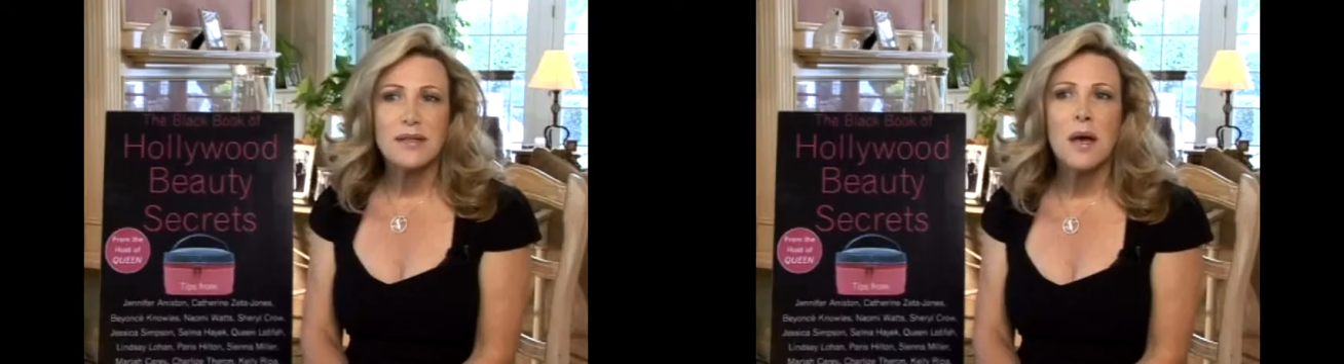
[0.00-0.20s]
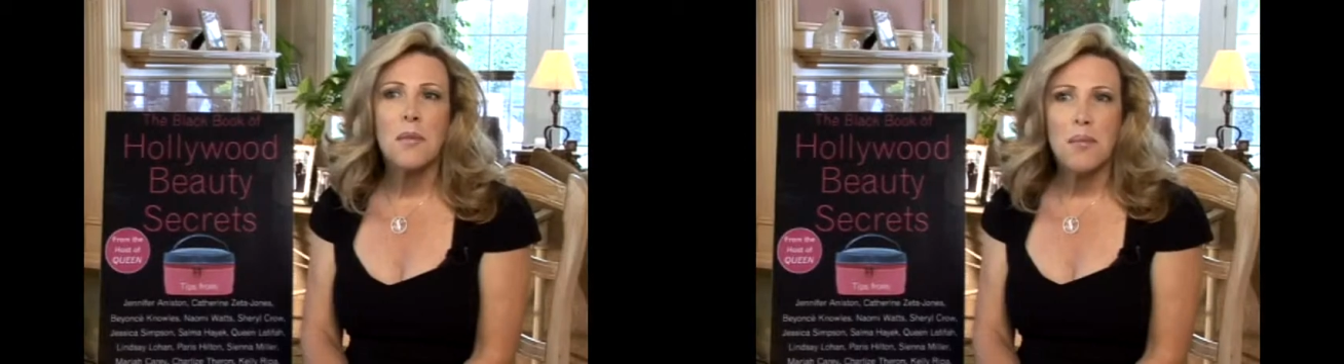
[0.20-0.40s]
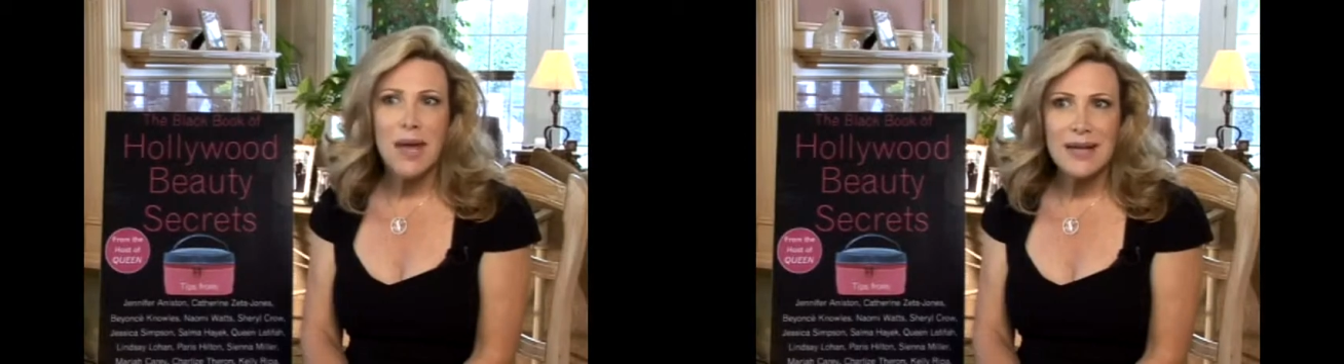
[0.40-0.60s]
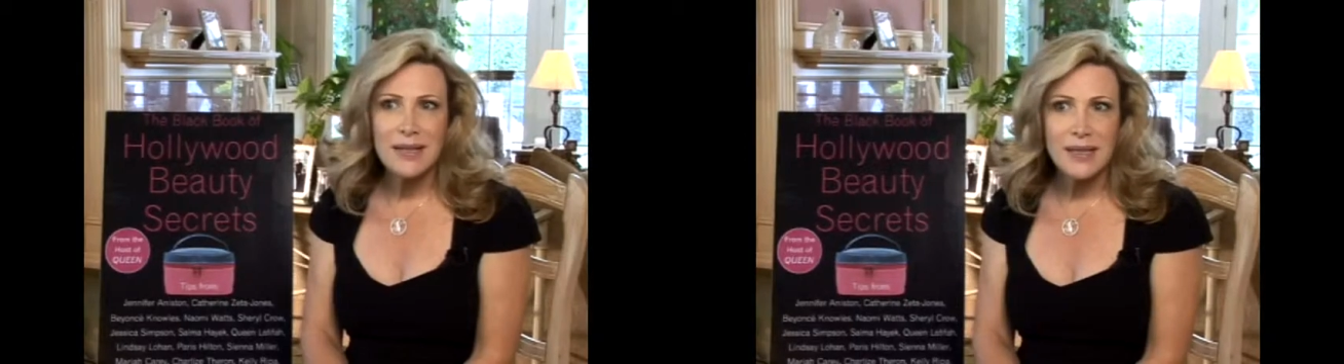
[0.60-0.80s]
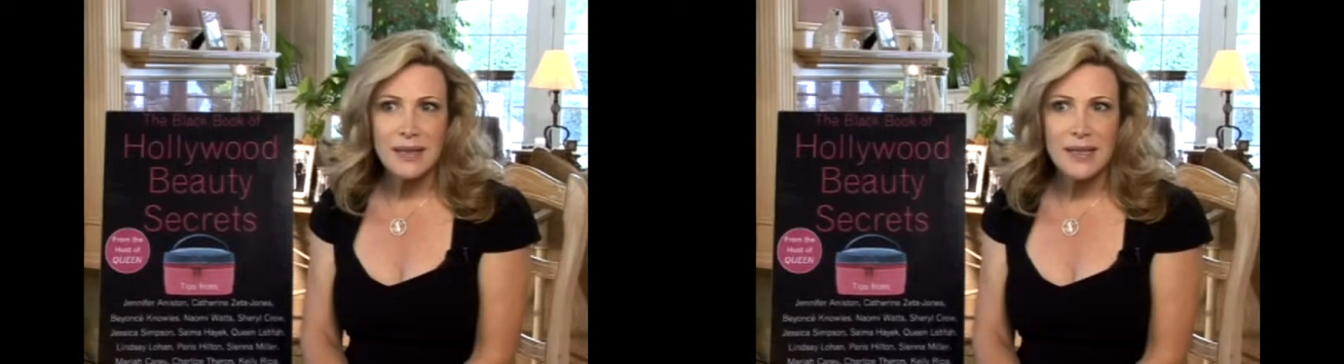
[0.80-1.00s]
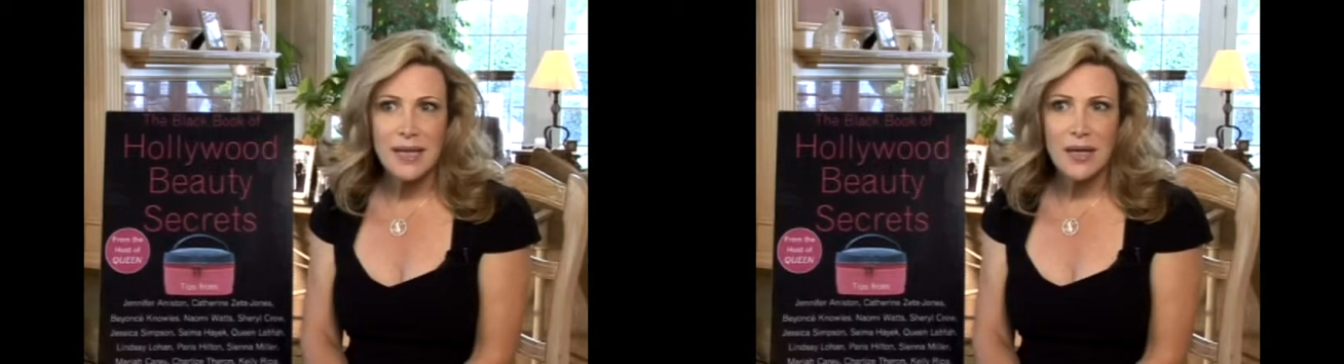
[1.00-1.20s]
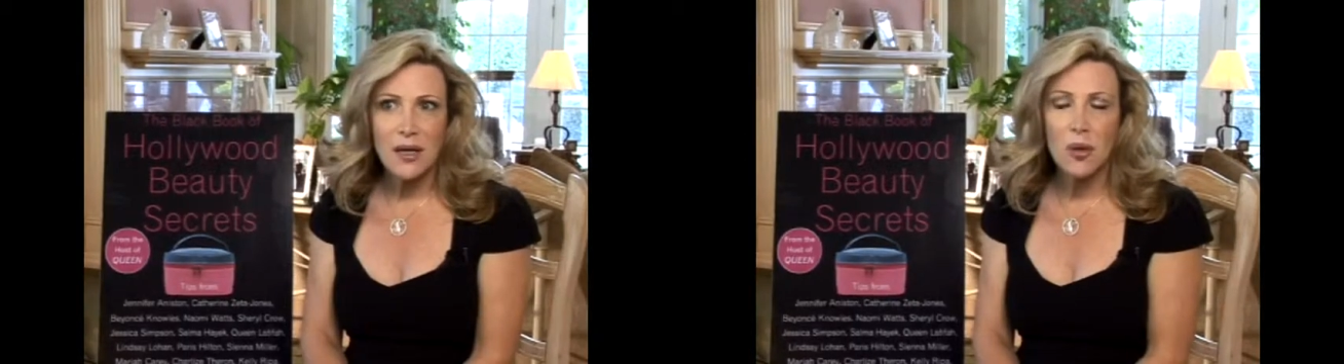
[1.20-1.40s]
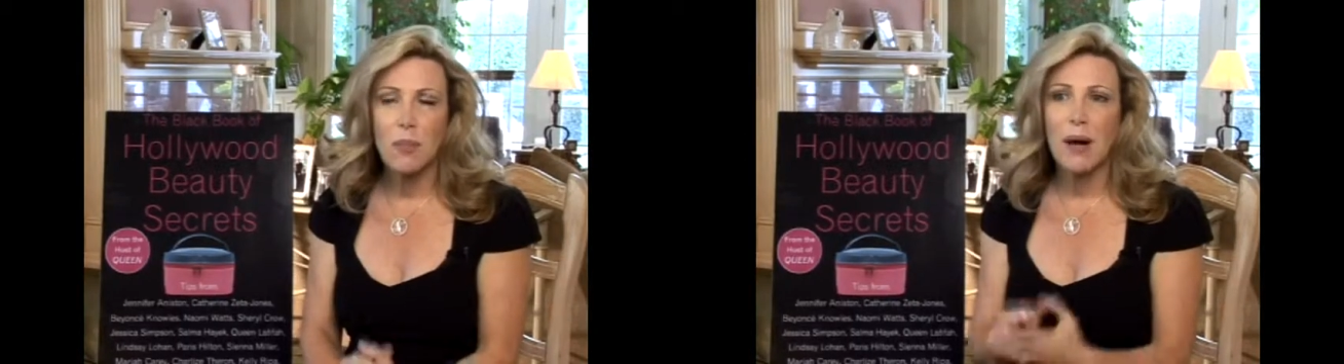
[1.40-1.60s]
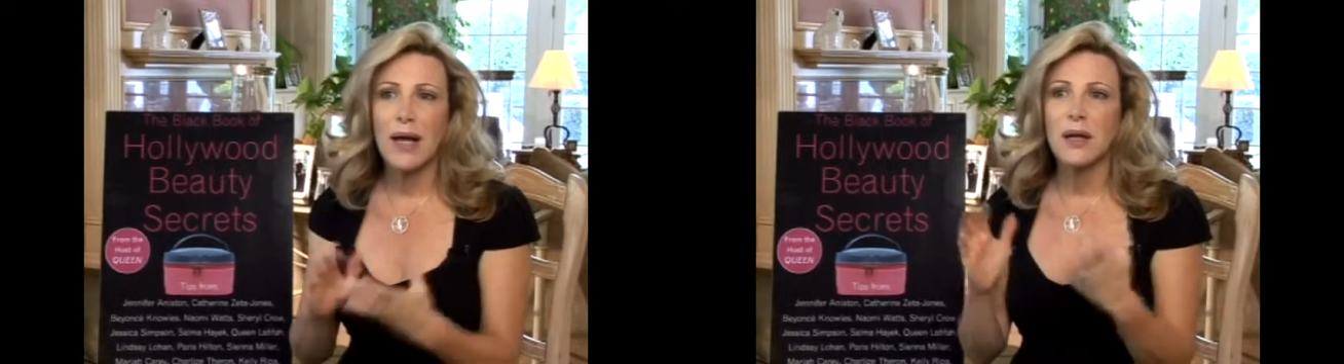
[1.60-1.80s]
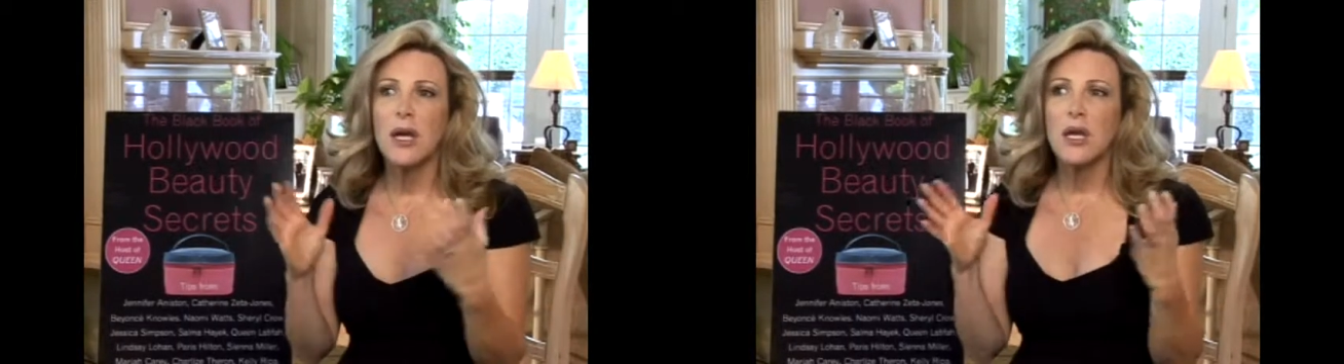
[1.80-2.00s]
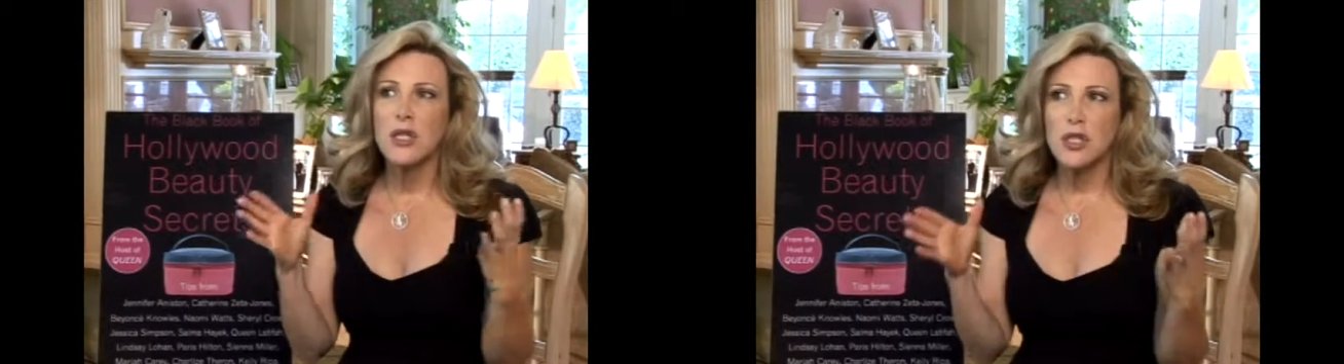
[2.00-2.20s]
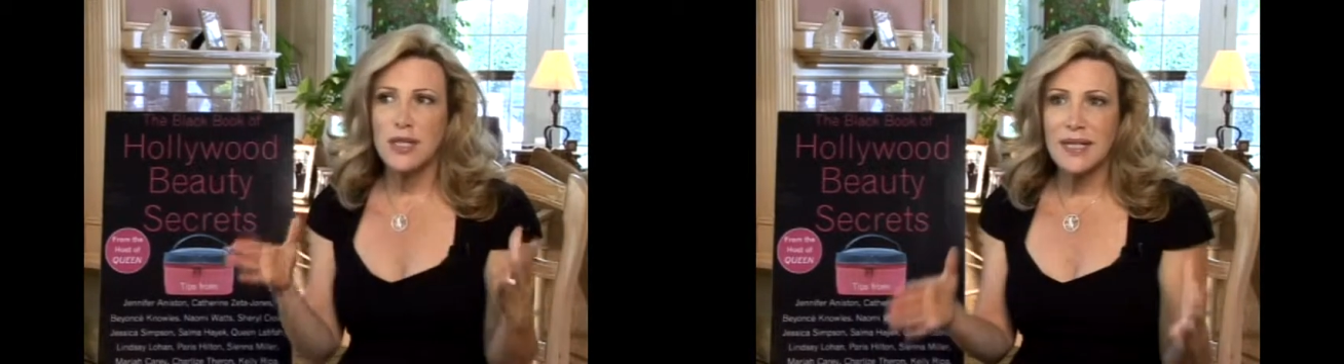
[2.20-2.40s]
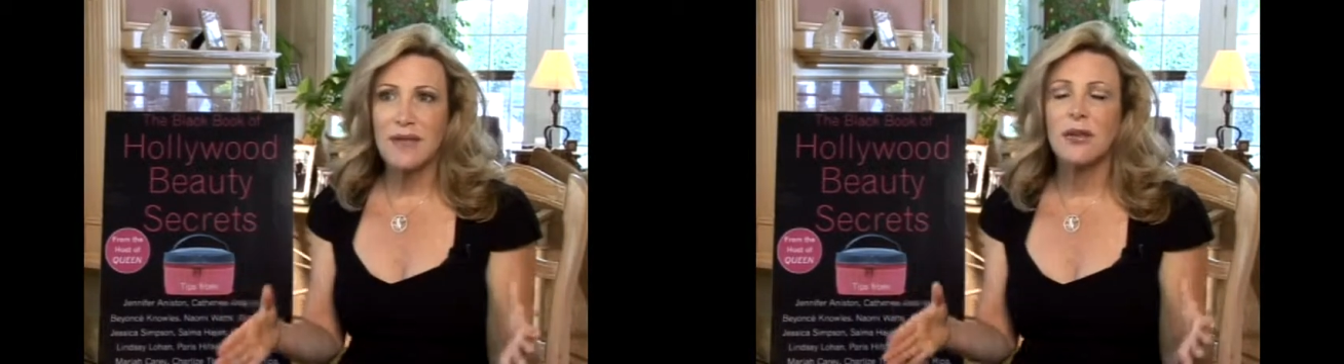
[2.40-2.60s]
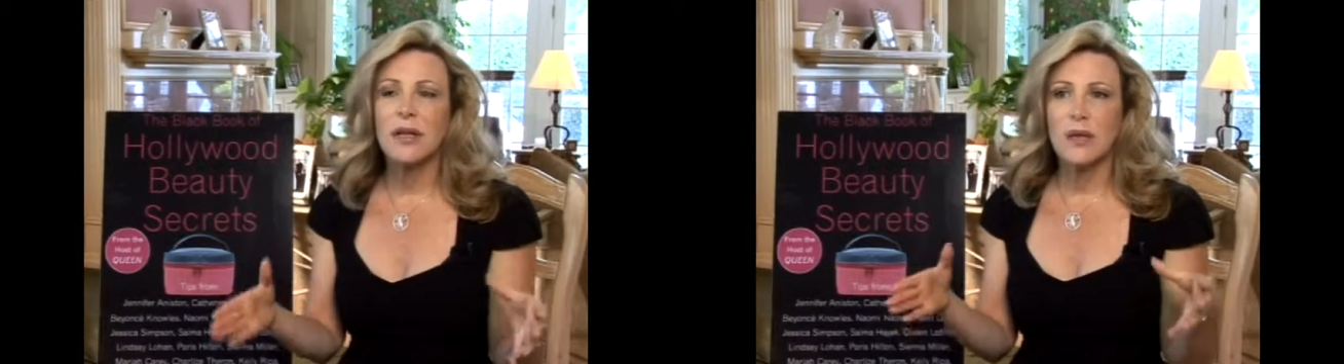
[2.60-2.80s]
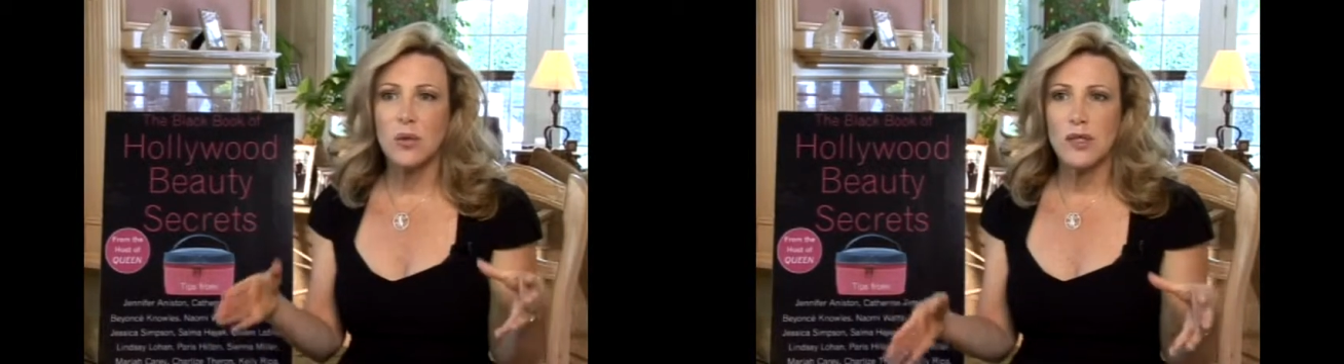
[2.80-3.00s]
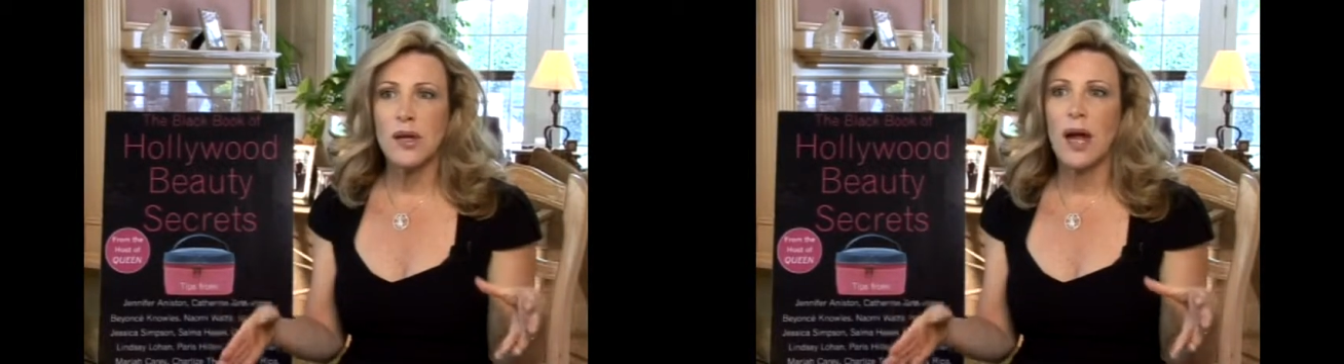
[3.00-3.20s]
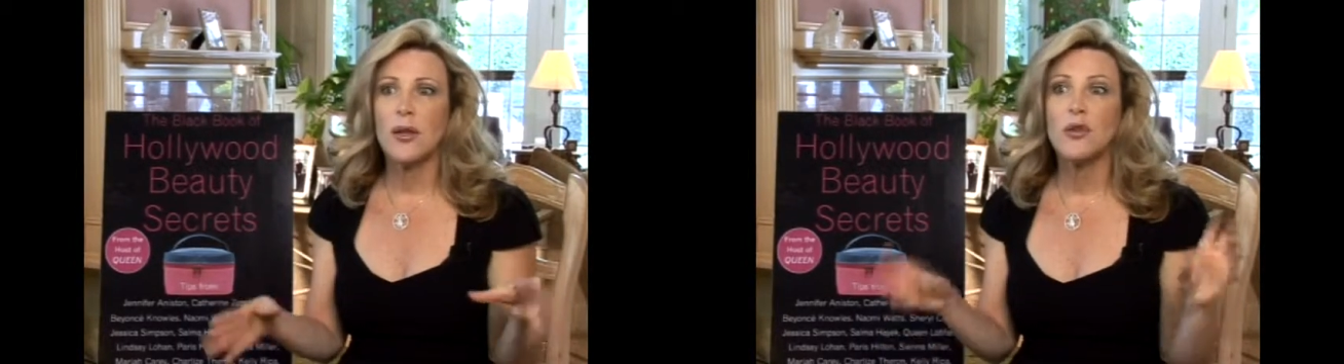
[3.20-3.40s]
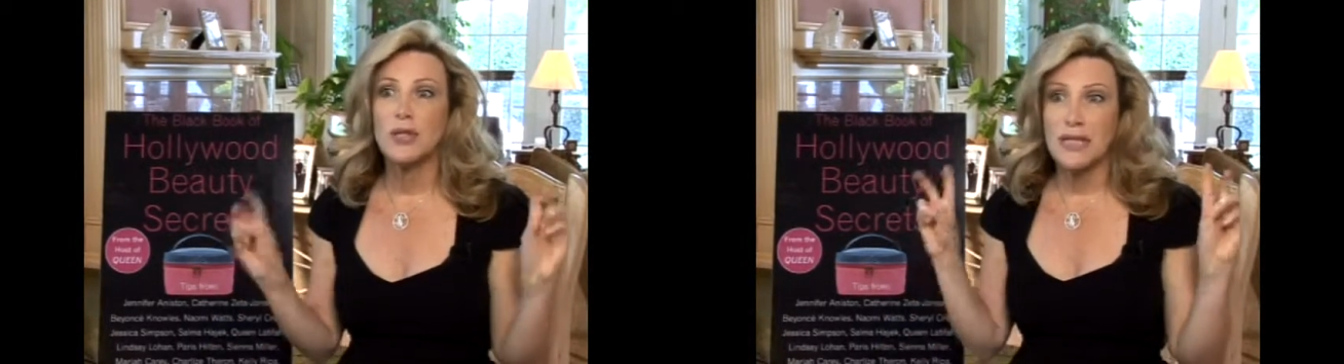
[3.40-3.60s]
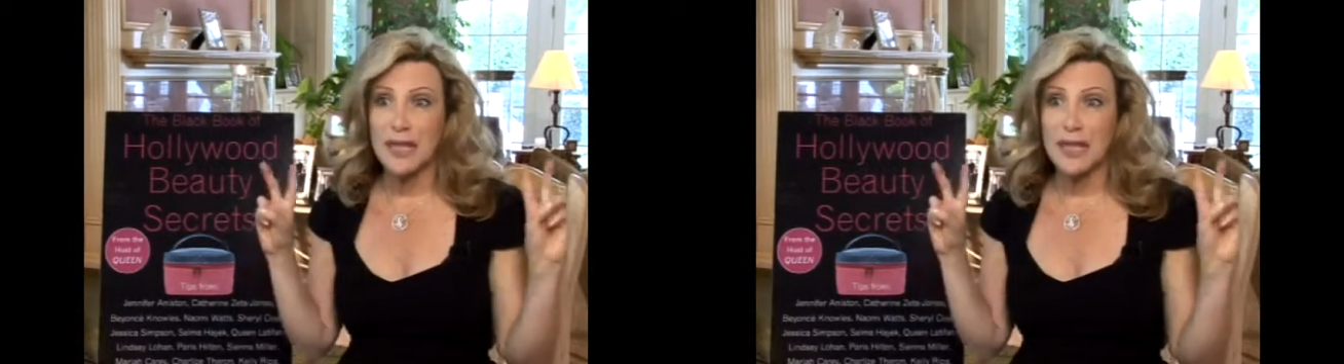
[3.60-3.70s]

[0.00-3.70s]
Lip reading: has amazing skin, but she definitely was not your